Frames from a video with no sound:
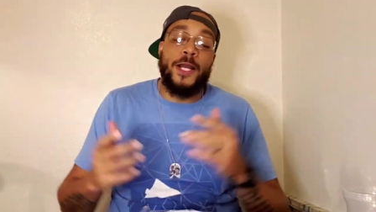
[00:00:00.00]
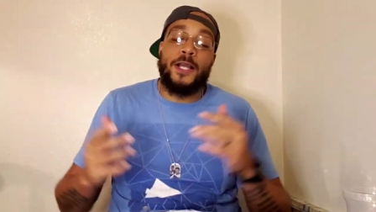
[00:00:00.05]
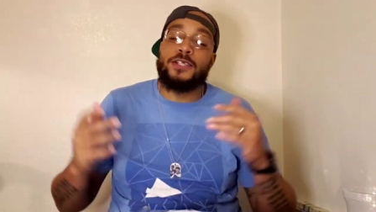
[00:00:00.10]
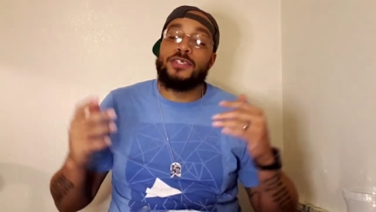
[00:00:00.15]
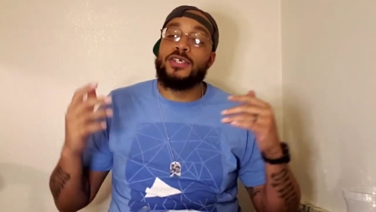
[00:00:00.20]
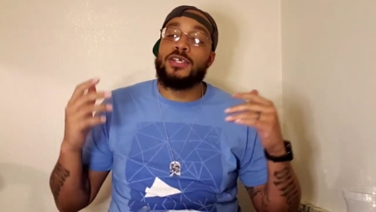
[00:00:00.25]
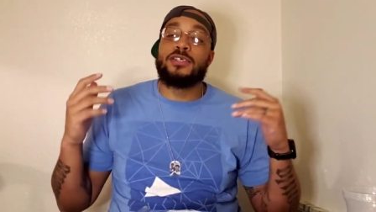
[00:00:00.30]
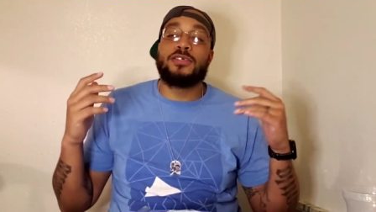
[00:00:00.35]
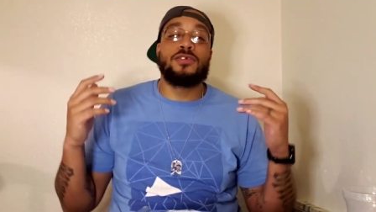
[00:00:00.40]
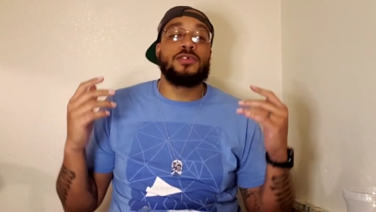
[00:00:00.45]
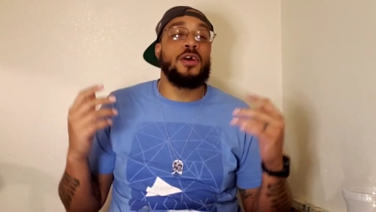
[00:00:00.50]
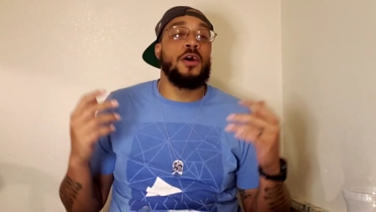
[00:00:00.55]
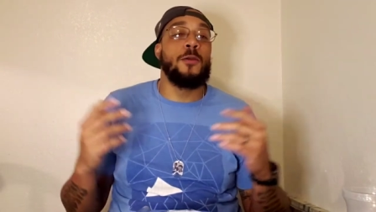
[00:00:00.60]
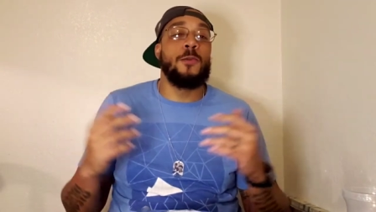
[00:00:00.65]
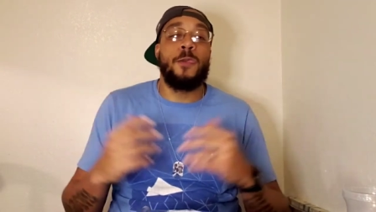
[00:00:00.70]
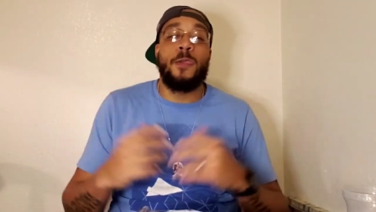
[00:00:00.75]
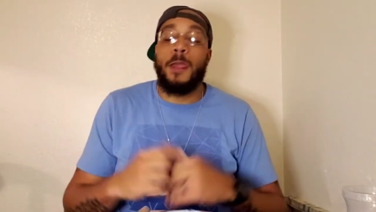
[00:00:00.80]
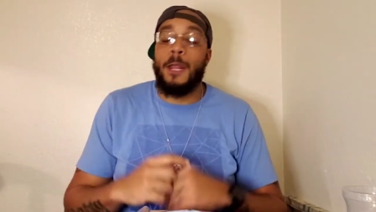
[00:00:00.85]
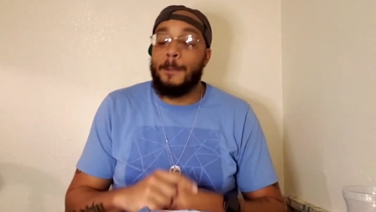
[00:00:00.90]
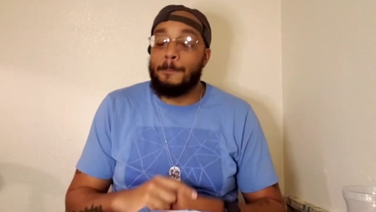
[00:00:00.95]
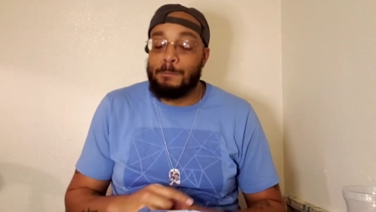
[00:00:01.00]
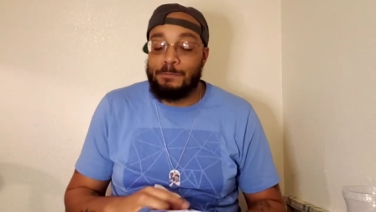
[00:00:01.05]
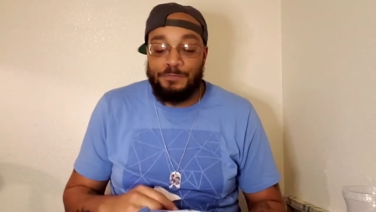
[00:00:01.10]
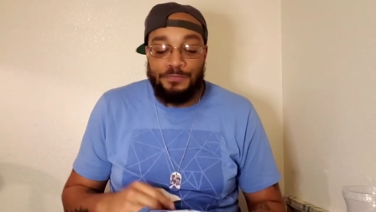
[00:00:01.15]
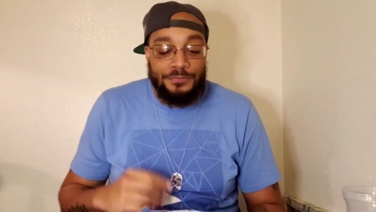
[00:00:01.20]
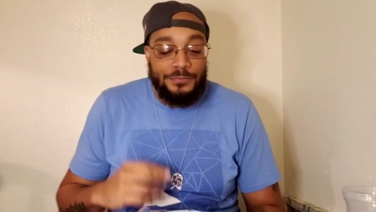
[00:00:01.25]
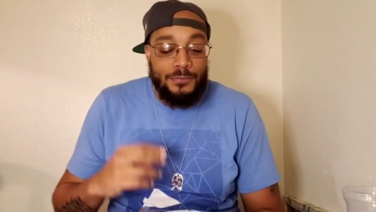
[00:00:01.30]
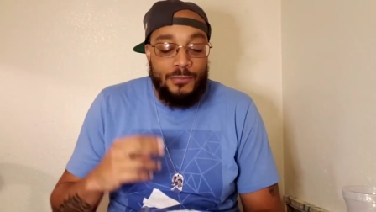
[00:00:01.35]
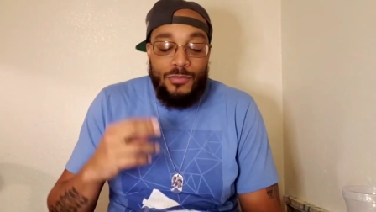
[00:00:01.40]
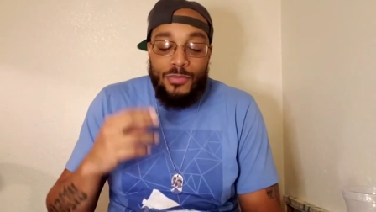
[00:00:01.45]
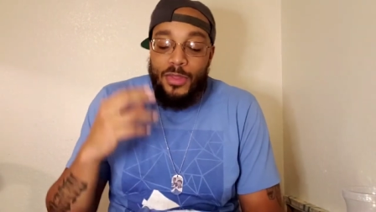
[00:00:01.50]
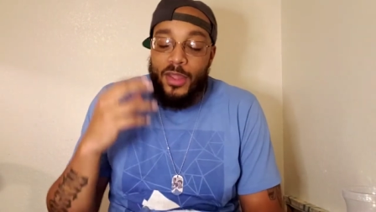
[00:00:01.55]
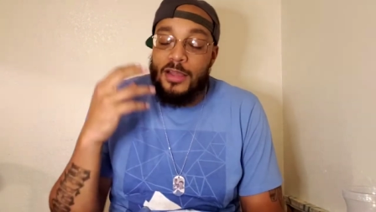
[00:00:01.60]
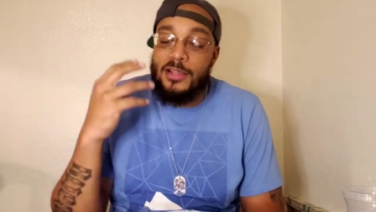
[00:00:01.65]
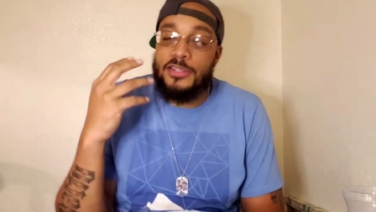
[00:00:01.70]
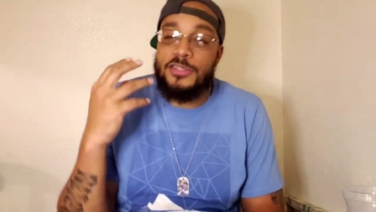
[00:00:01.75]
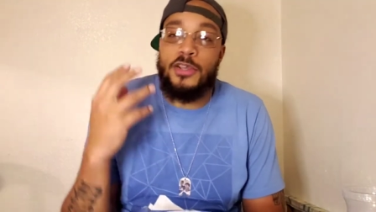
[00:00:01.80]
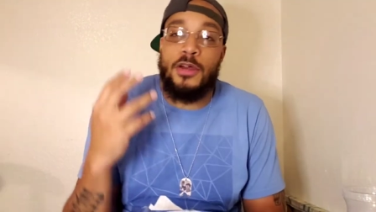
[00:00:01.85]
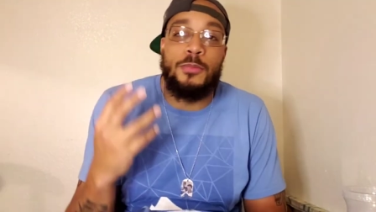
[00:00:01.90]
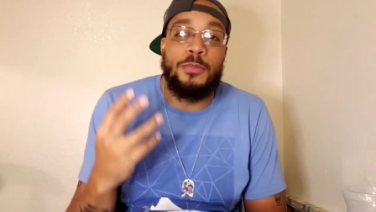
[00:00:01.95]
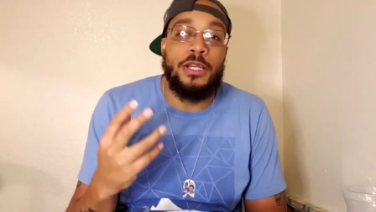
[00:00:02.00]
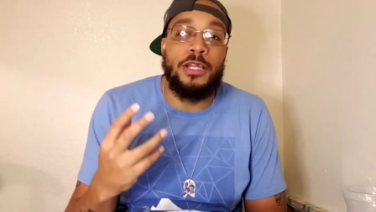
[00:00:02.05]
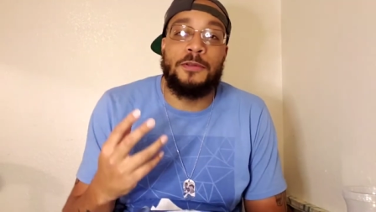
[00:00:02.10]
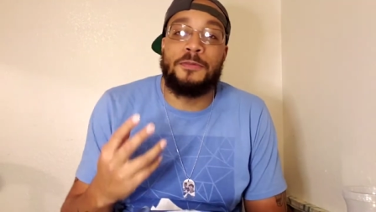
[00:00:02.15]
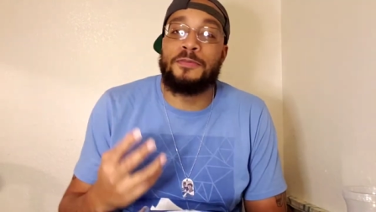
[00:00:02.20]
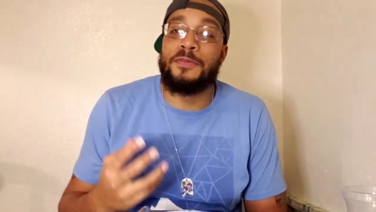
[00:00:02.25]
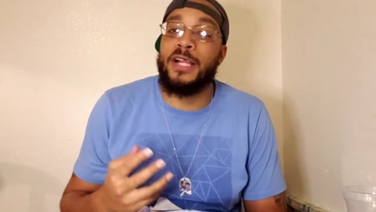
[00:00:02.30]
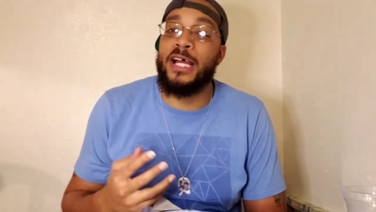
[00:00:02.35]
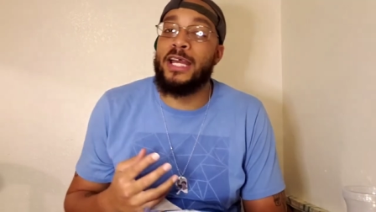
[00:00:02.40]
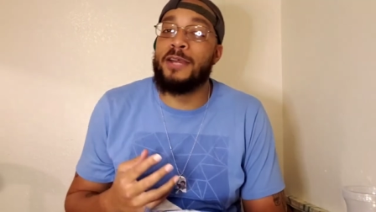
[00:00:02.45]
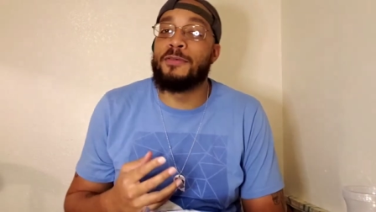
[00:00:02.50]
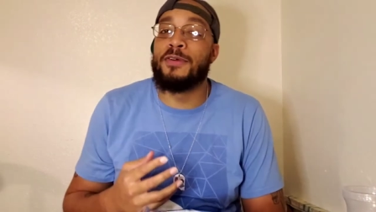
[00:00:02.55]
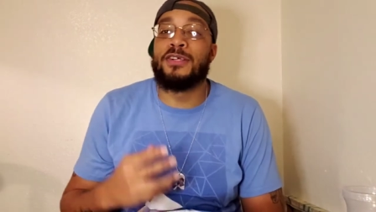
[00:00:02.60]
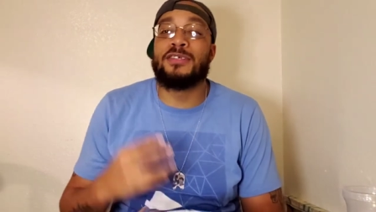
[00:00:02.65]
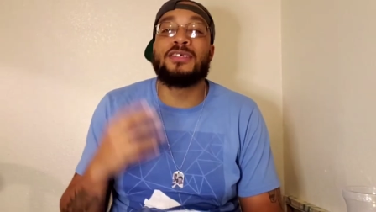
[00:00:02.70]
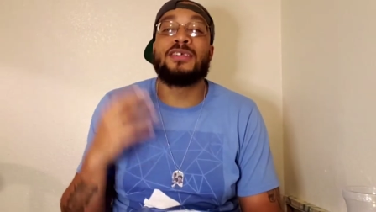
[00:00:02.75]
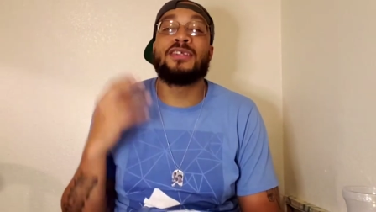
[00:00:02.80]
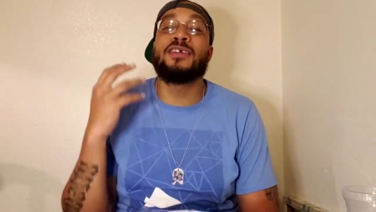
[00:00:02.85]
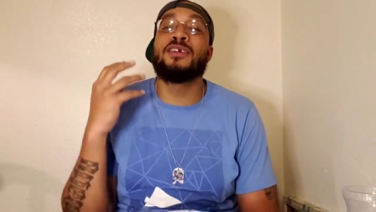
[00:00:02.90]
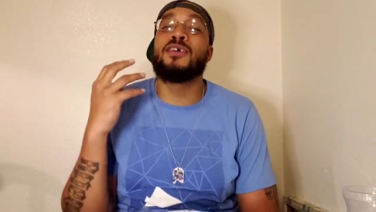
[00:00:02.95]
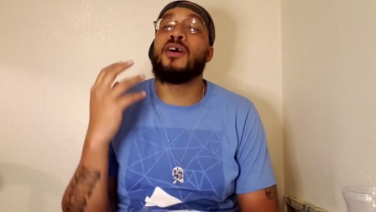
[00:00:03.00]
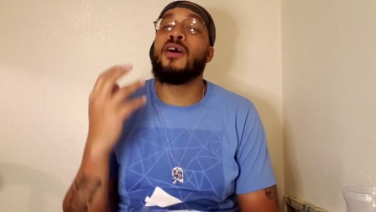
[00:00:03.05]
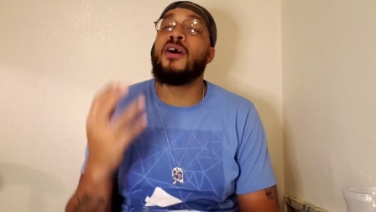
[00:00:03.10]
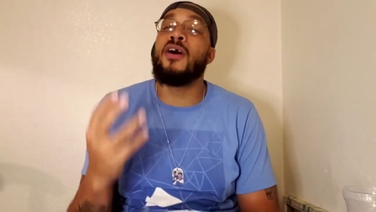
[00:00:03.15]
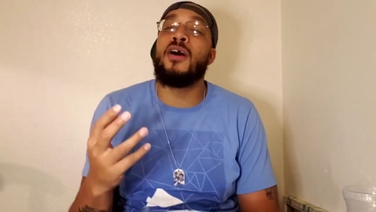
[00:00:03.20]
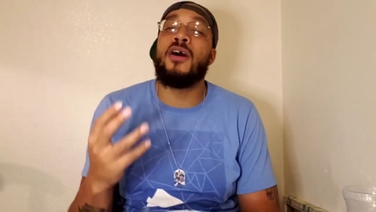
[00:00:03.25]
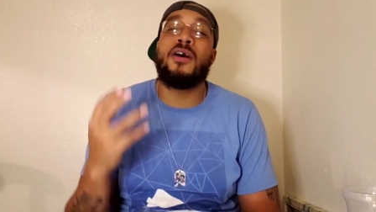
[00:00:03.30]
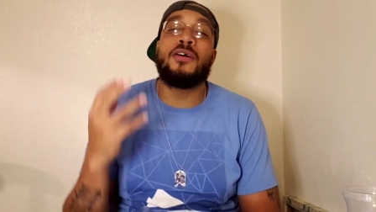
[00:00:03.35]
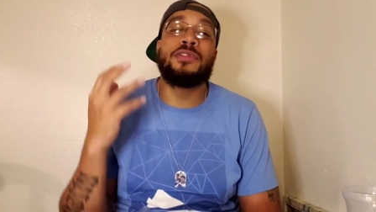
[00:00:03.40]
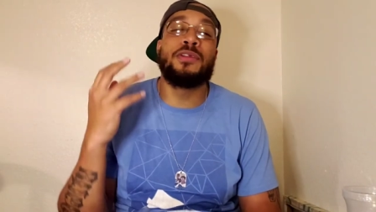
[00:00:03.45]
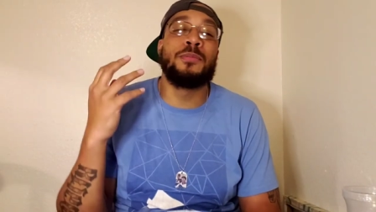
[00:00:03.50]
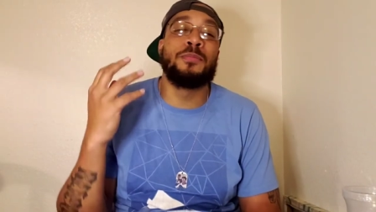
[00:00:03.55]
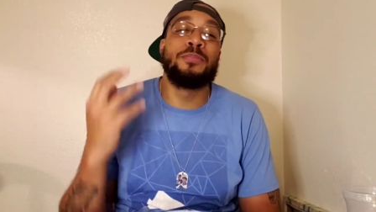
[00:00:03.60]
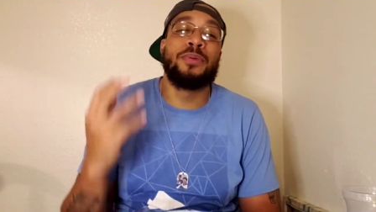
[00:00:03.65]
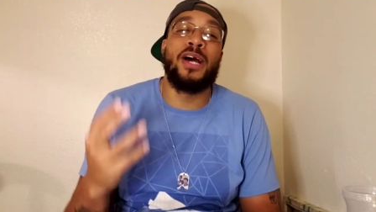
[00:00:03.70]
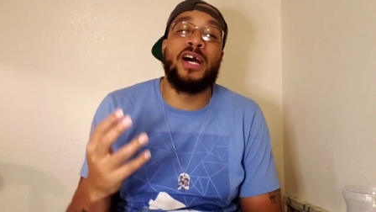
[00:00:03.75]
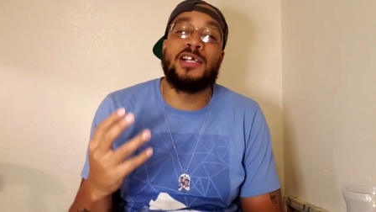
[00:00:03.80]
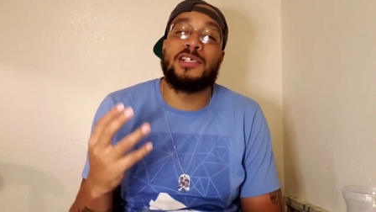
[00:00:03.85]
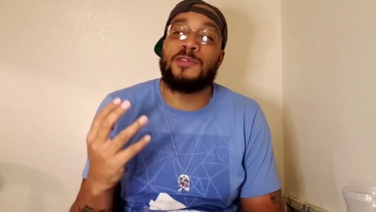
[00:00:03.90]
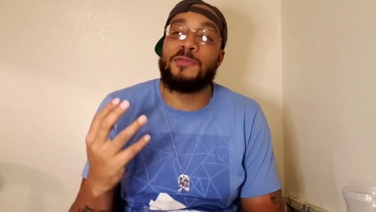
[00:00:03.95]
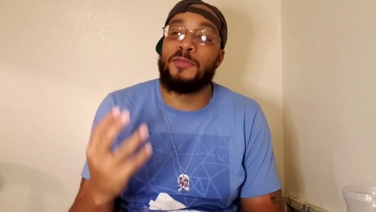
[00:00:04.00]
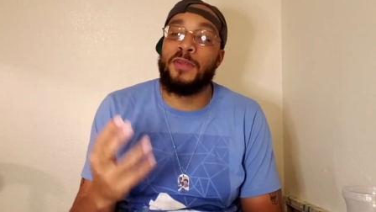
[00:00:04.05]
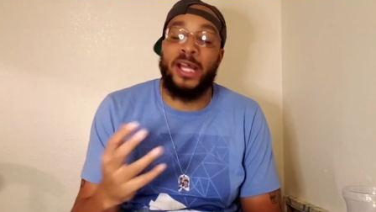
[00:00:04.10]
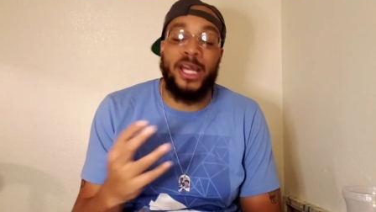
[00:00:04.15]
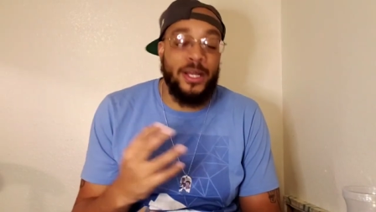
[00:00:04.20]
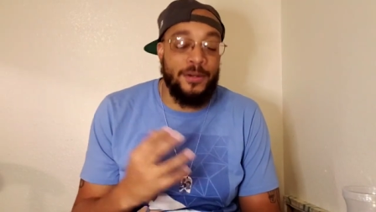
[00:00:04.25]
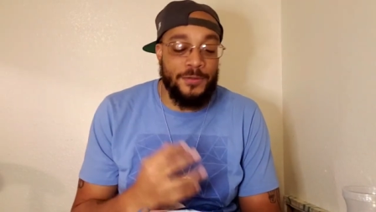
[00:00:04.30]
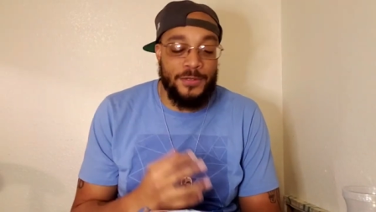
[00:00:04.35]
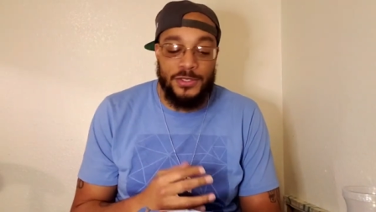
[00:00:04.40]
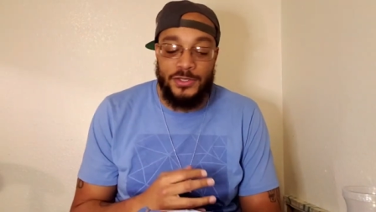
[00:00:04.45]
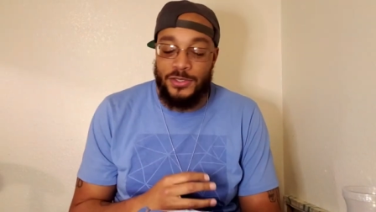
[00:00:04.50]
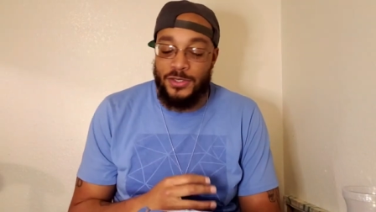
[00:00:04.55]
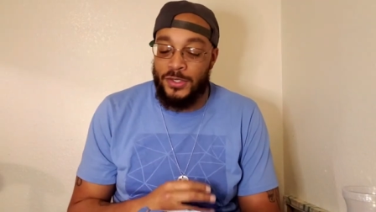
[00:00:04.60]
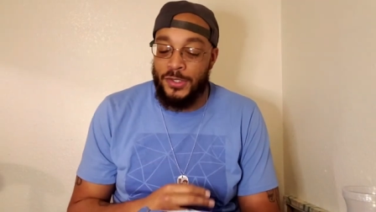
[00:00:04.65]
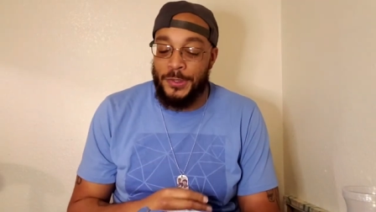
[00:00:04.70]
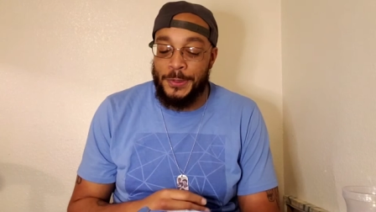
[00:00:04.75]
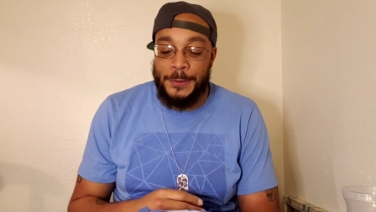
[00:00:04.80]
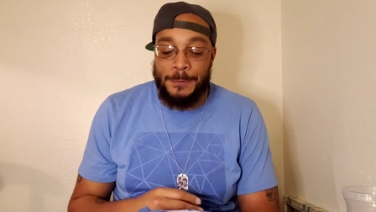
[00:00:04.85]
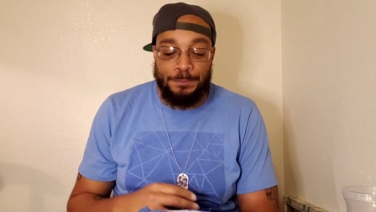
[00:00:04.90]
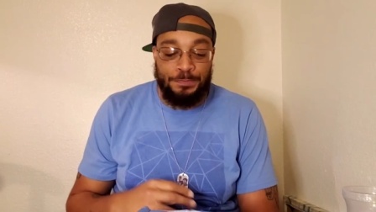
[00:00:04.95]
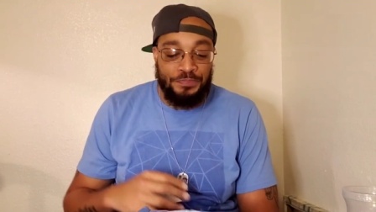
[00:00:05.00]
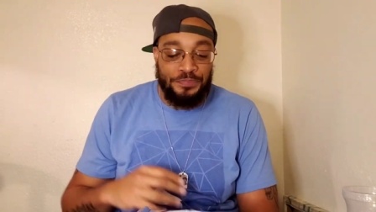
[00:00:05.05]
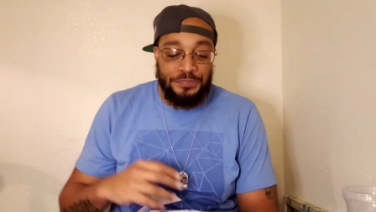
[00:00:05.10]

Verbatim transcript: It's just so so many flavors, and they're all the best flavors too.